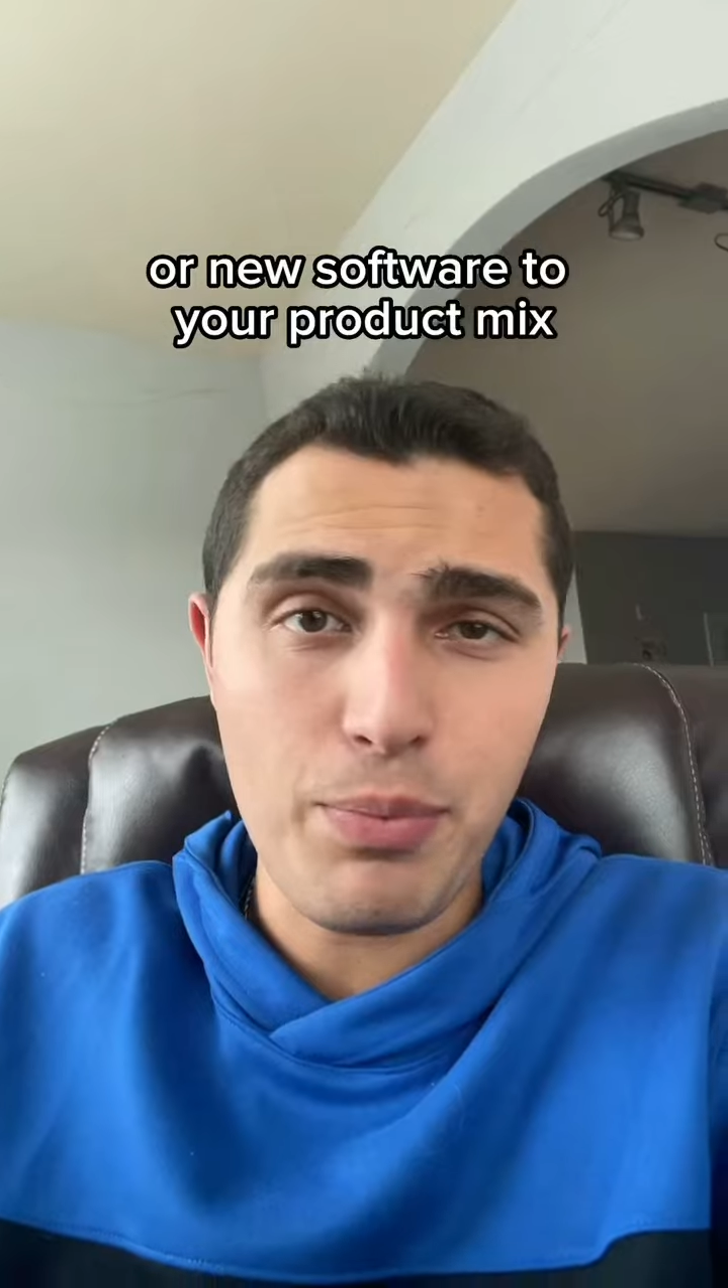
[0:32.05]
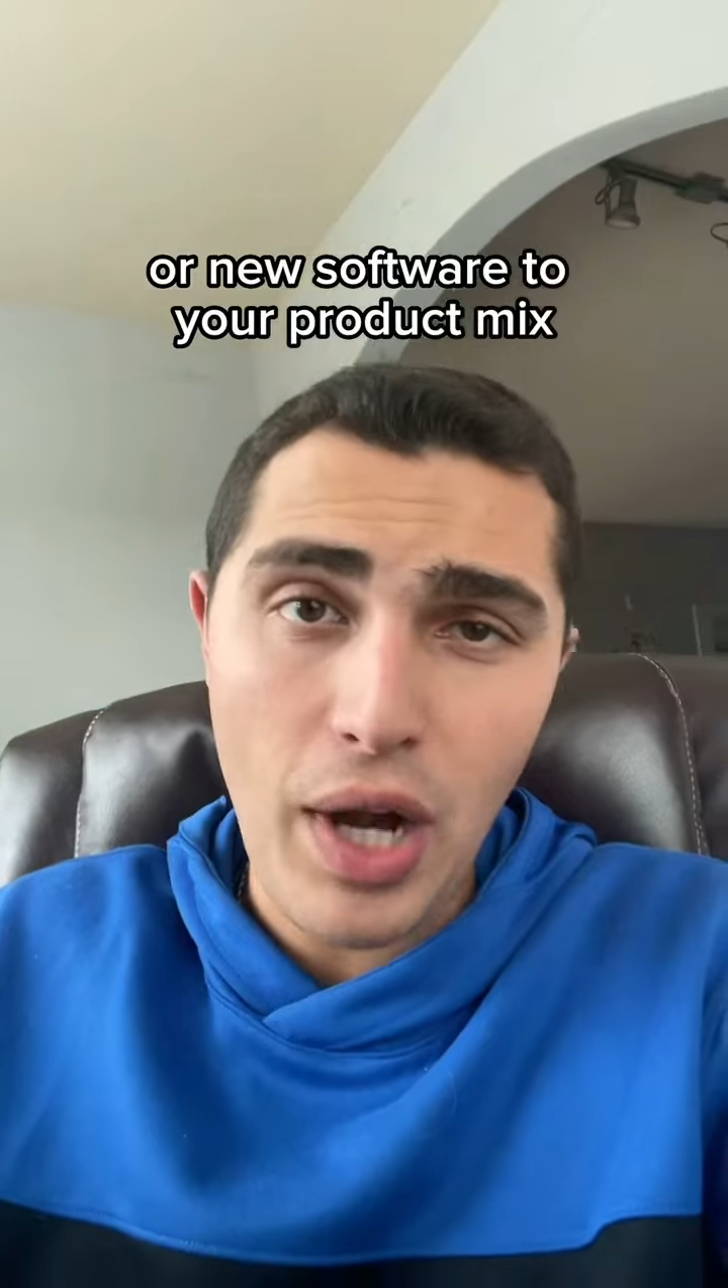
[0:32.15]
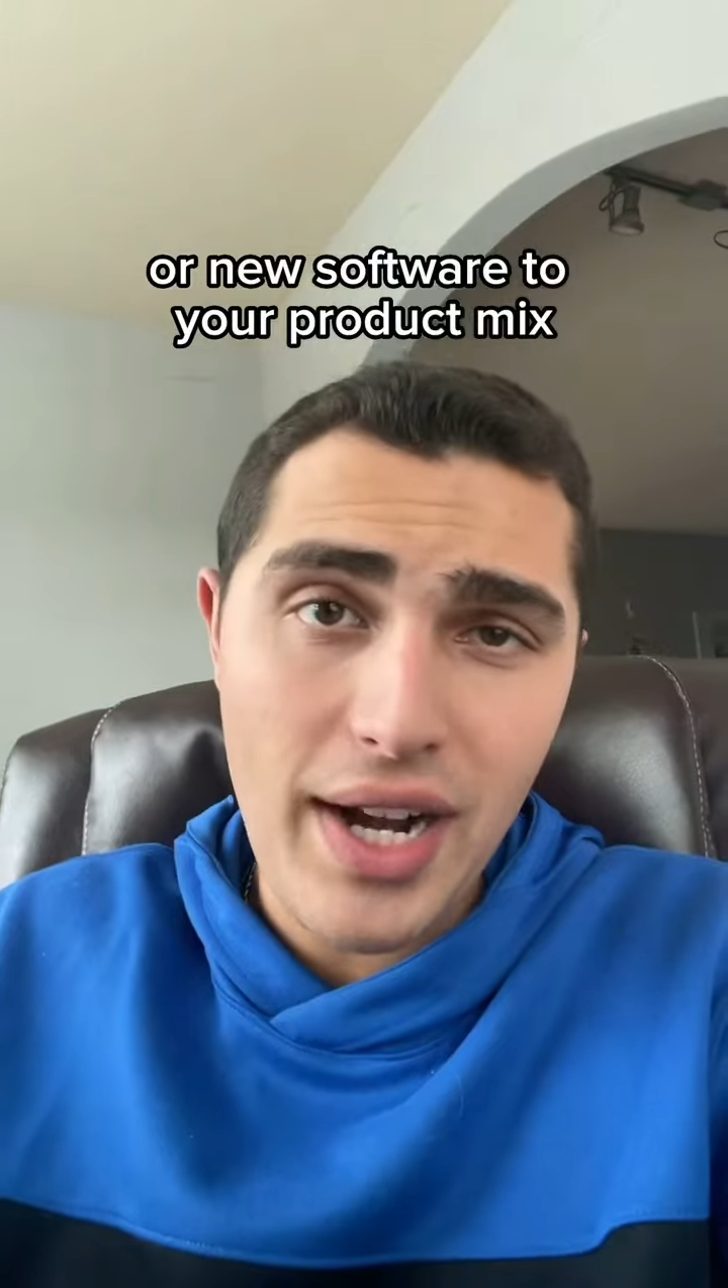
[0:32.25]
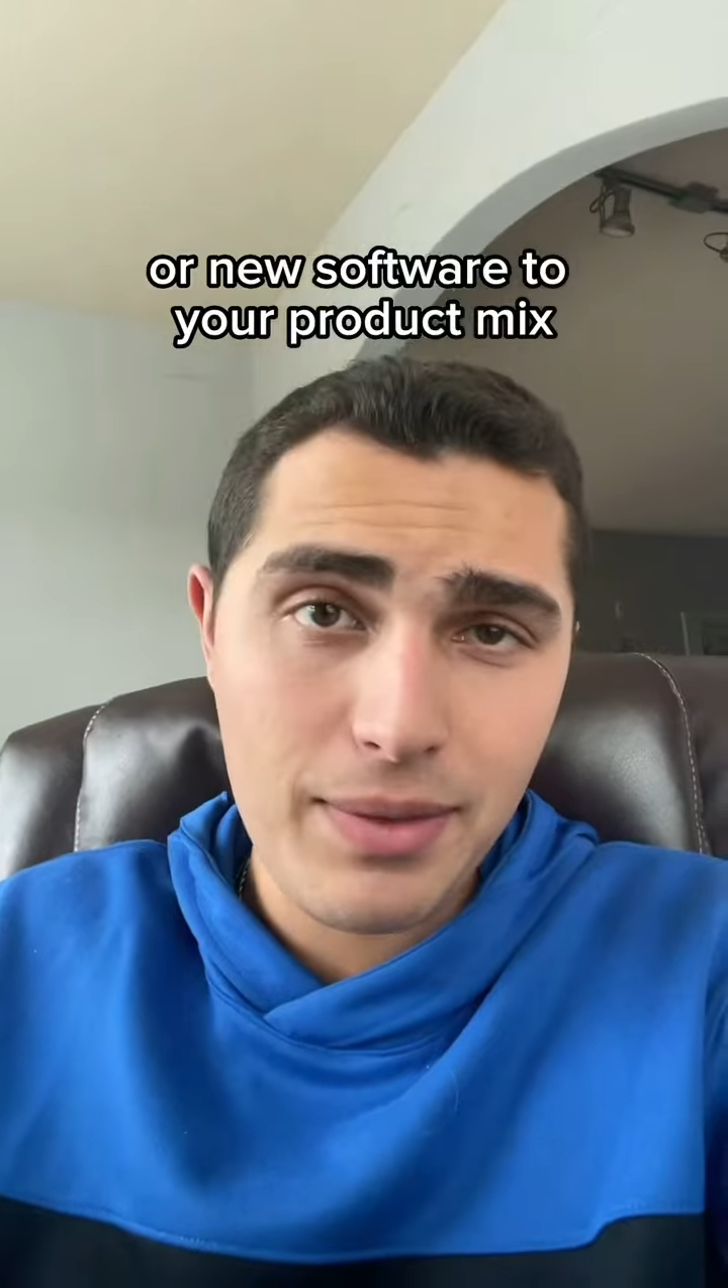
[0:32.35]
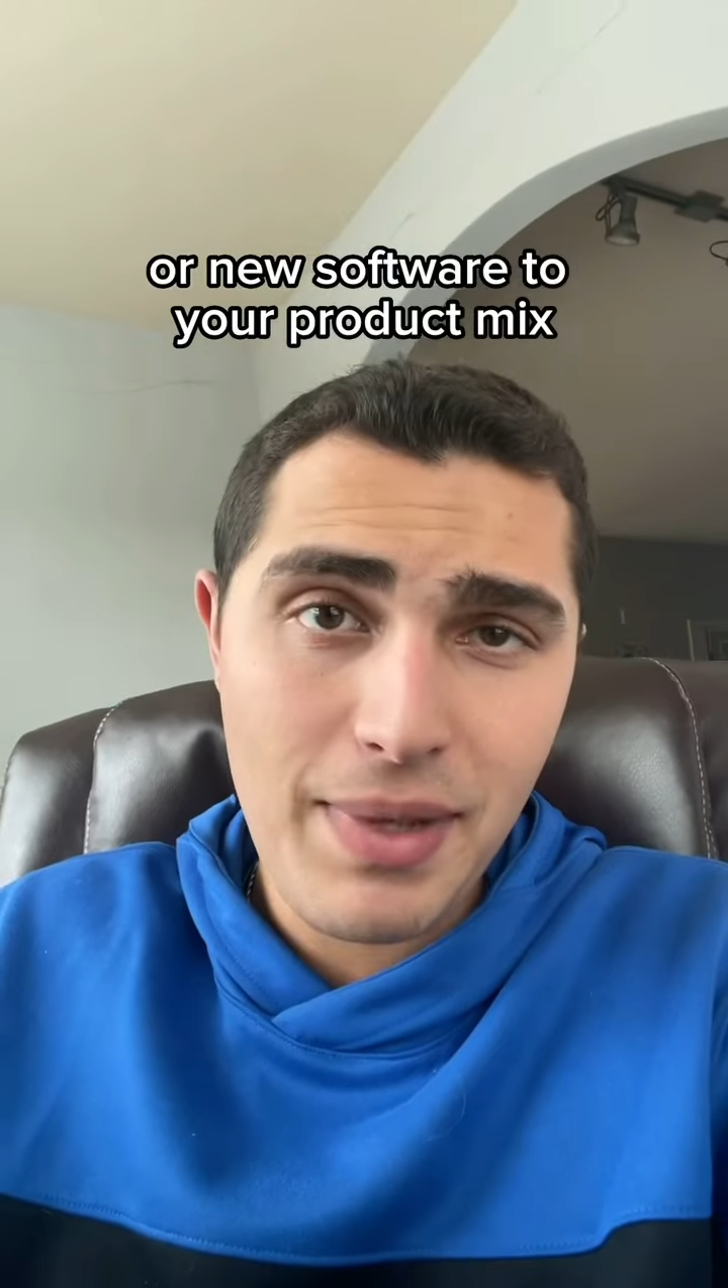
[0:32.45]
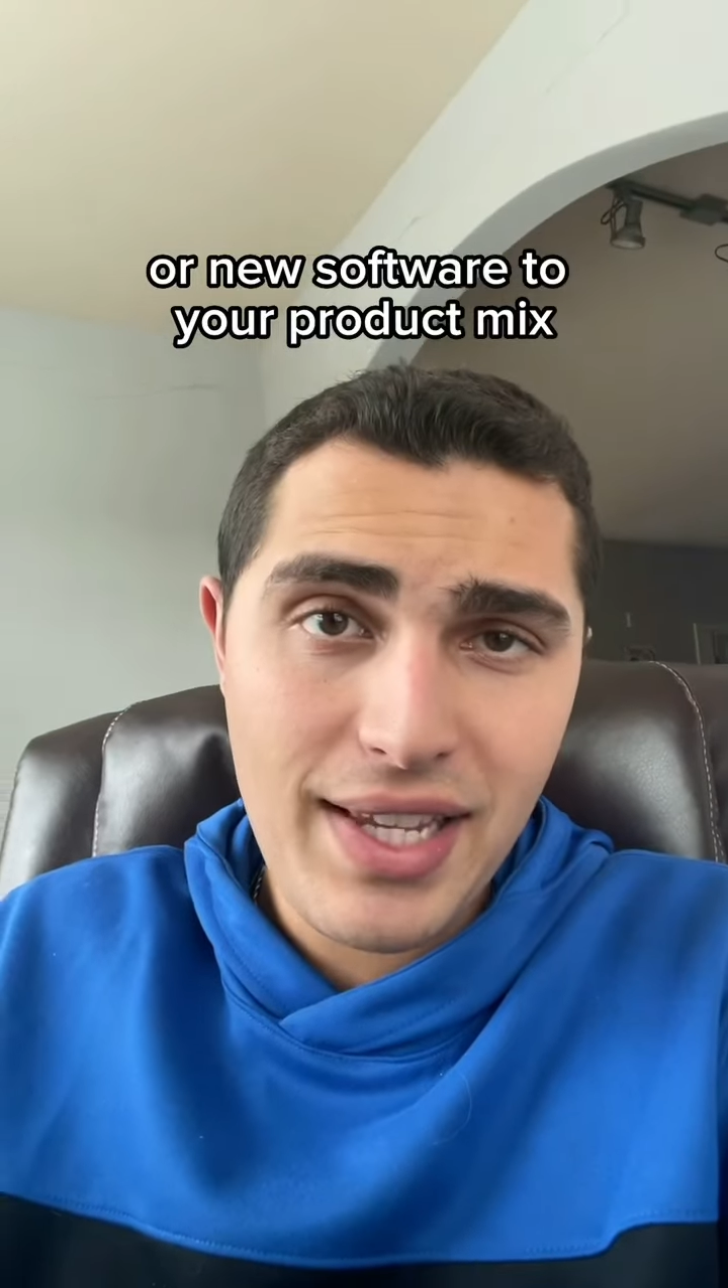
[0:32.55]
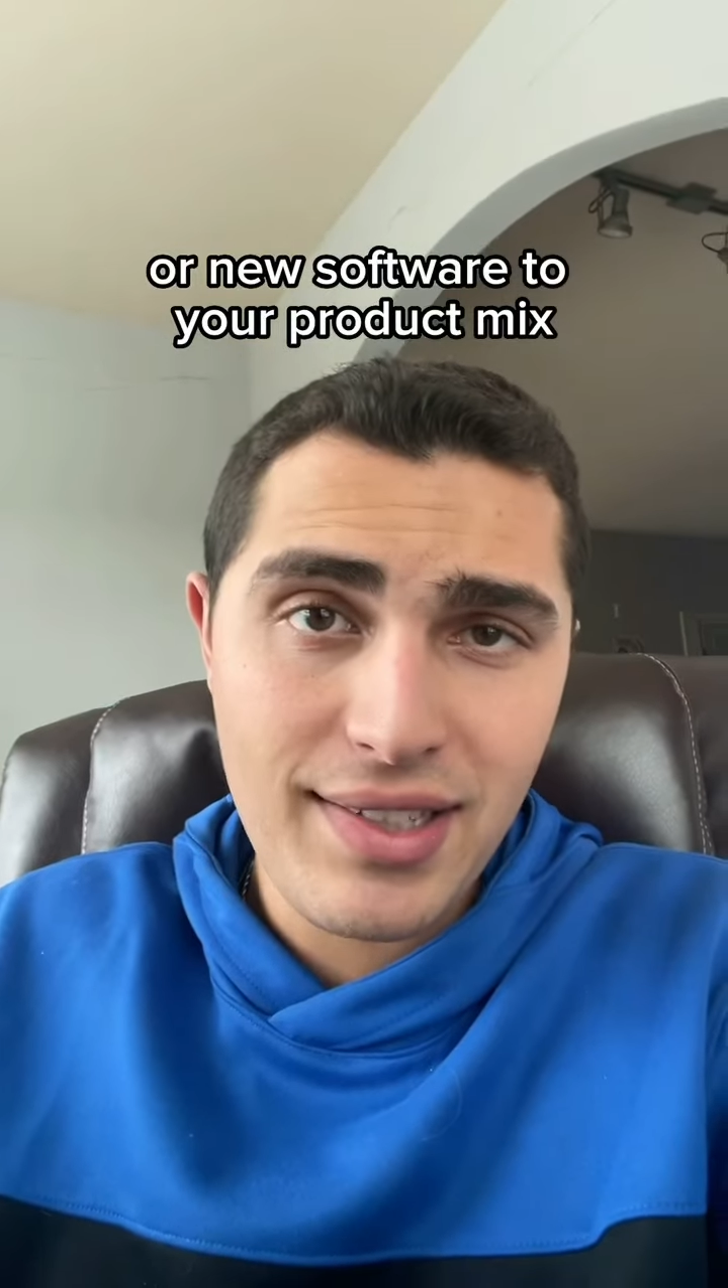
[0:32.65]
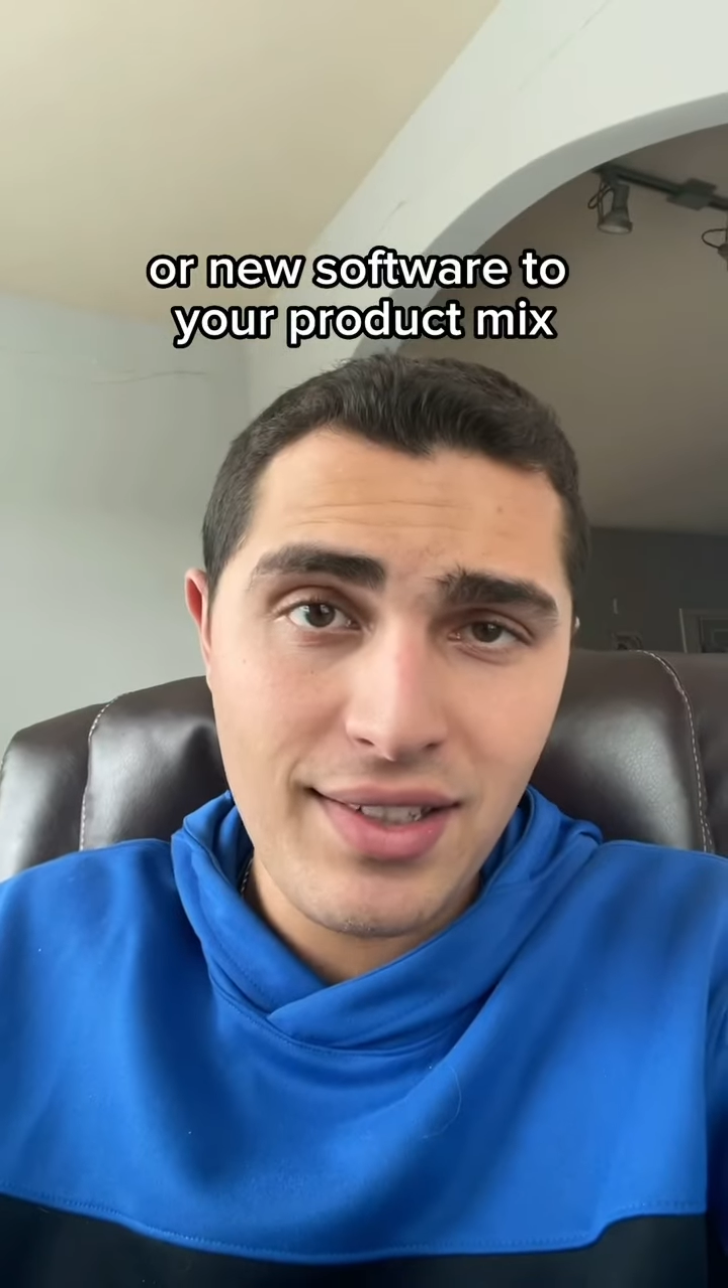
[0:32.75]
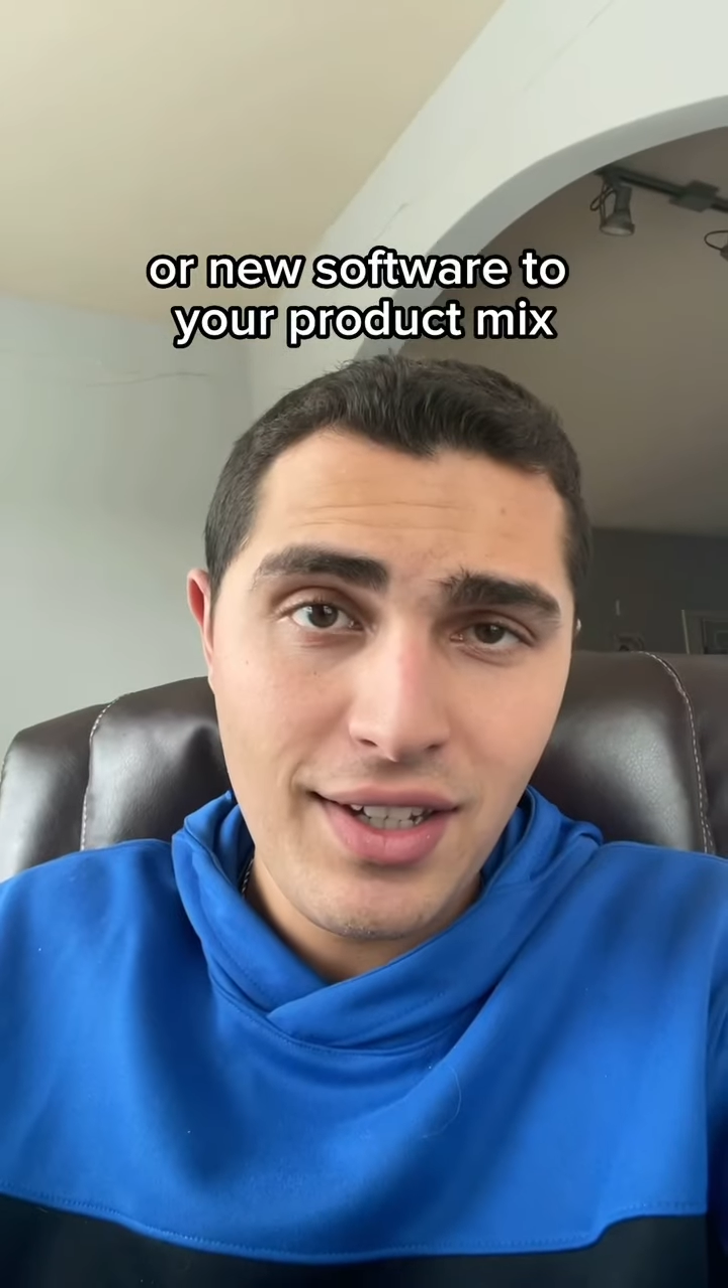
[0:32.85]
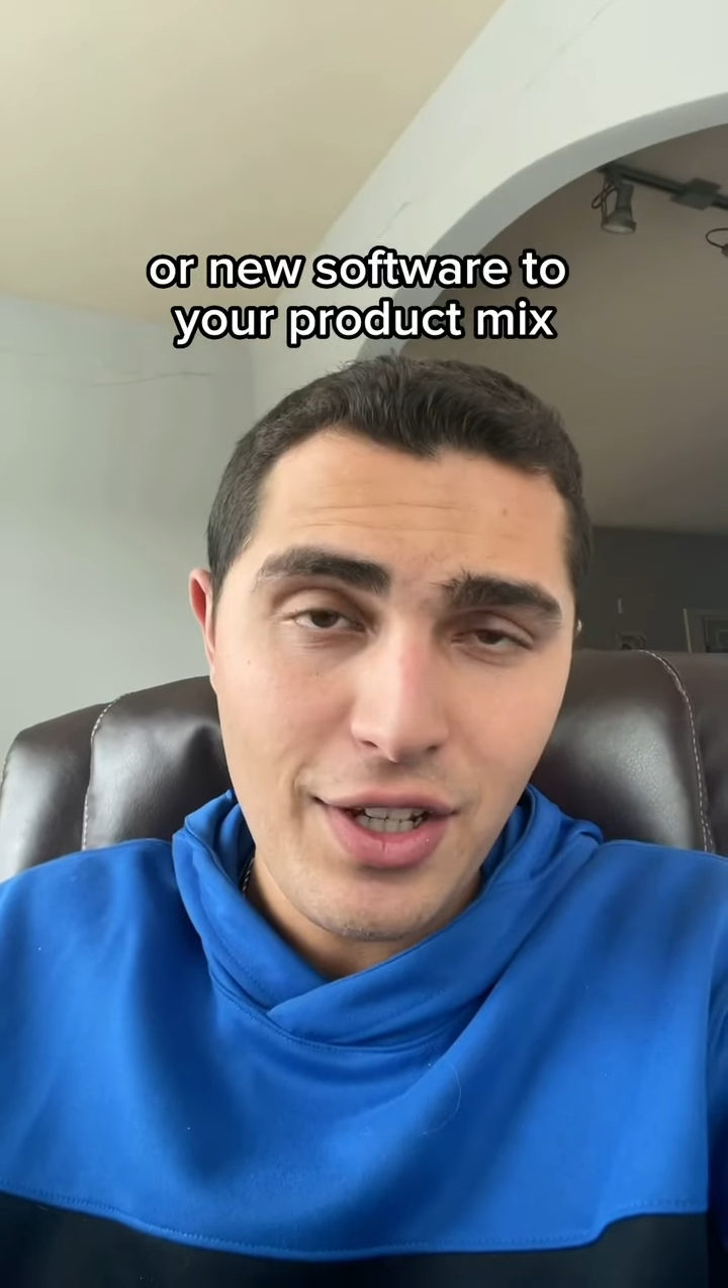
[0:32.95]
product
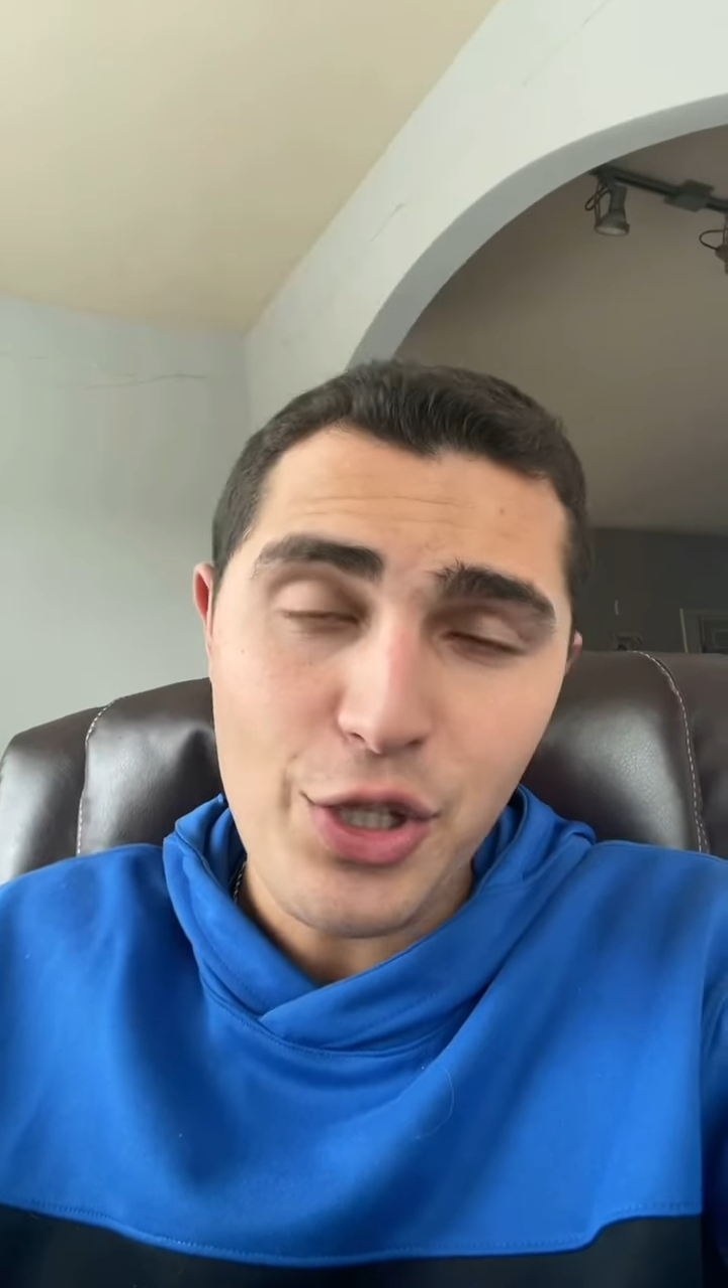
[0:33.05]
mix,